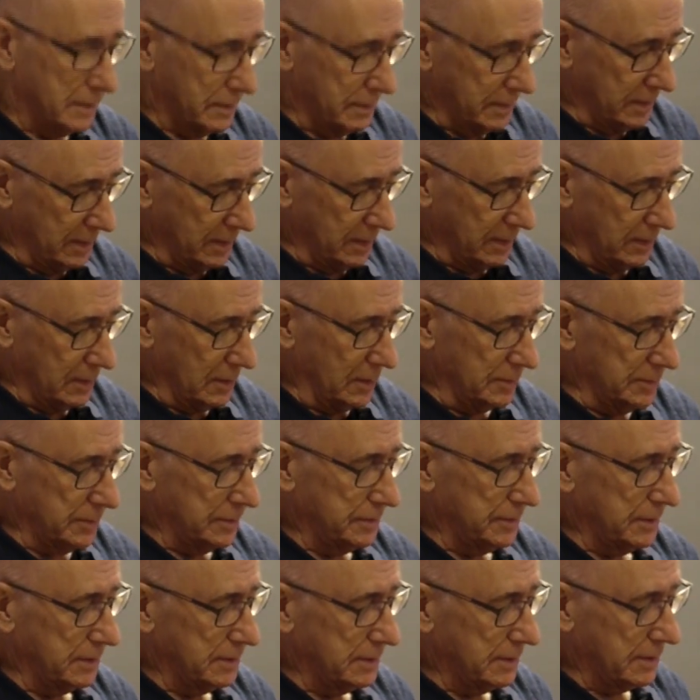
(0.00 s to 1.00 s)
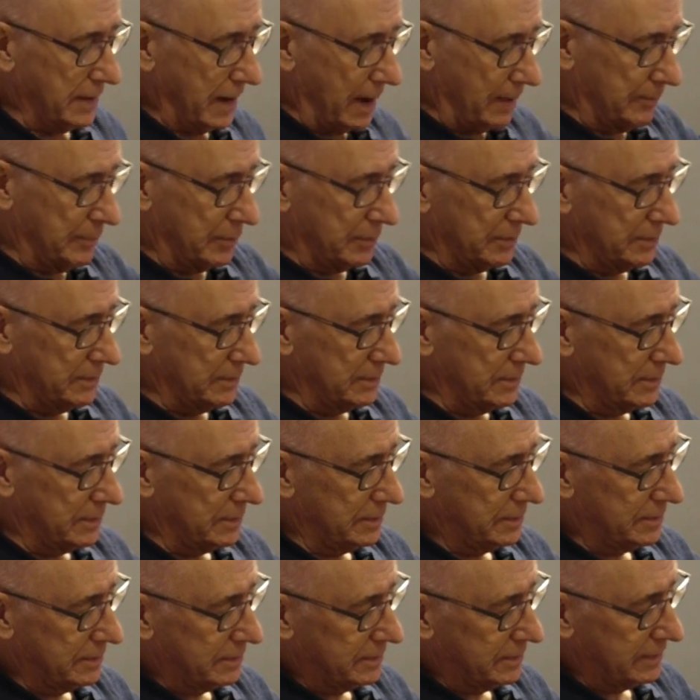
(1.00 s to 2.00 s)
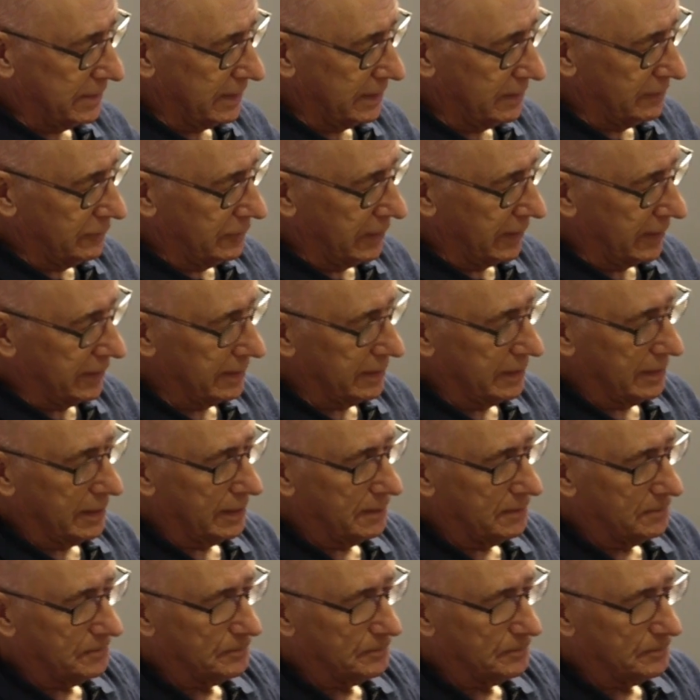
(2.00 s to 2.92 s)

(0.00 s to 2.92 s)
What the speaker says: The other thing that happened, the D-ring,